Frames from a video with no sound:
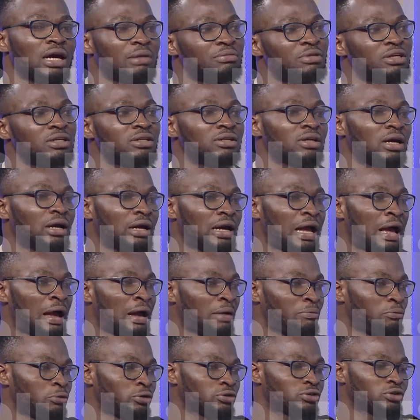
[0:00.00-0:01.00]
I mean, I,
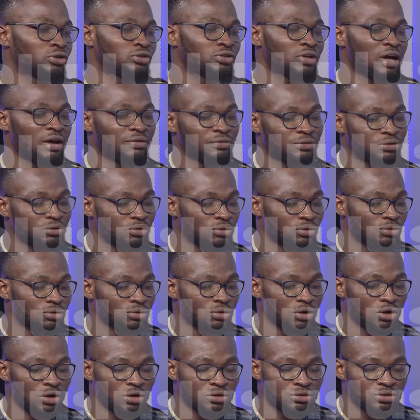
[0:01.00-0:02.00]
I must also have
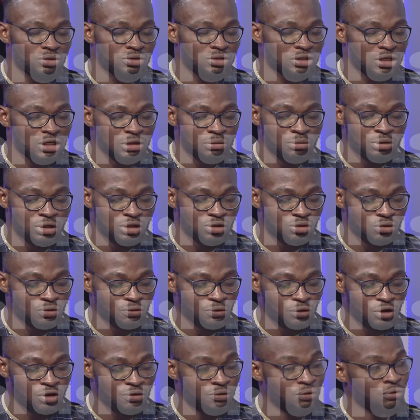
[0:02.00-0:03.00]
to also celebrate you
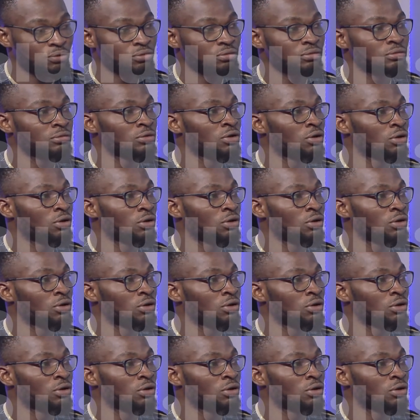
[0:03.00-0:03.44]
for even